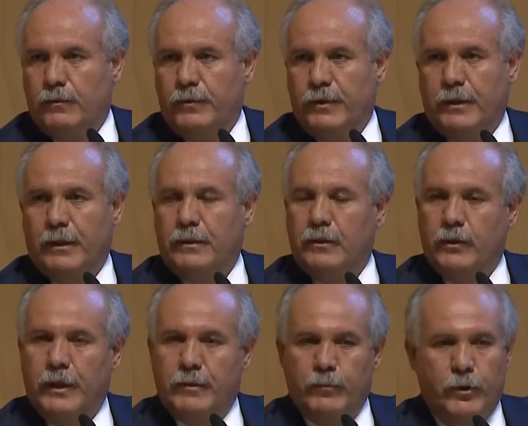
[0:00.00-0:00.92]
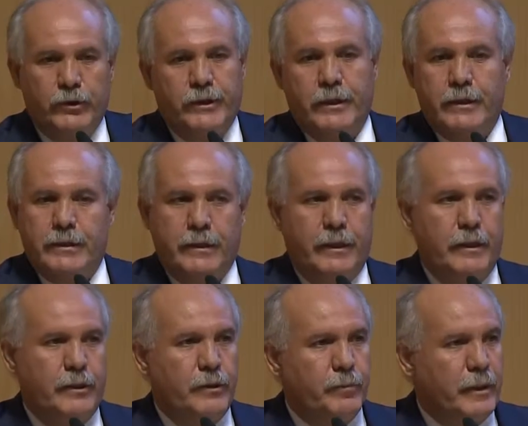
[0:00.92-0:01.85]
We can add more things there,
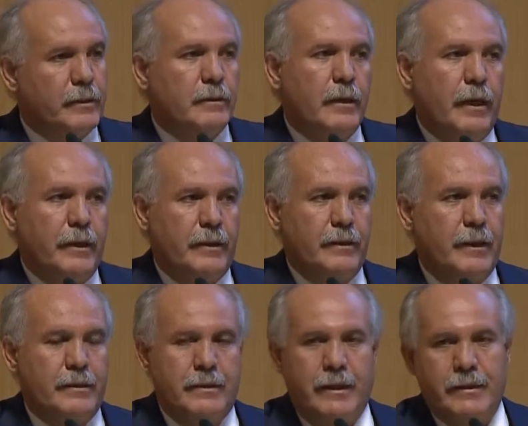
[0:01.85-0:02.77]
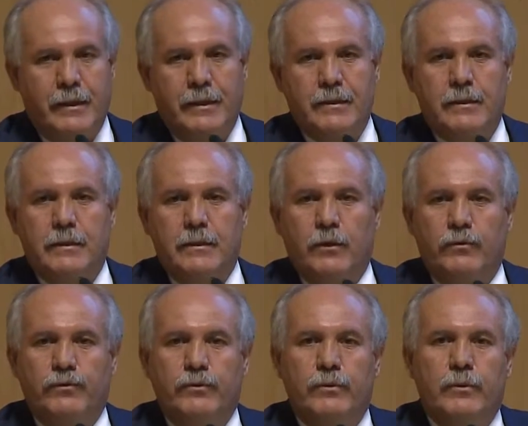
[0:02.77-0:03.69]
but I think that's the essence
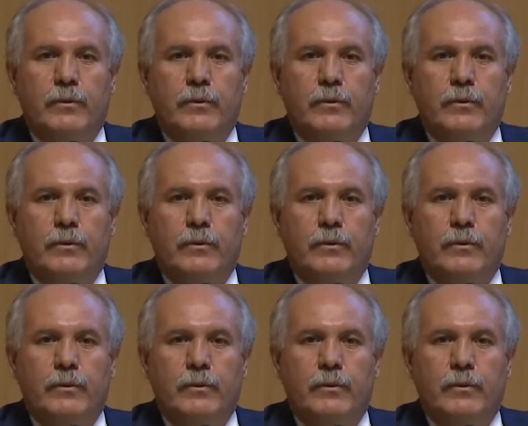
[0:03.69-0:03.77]
of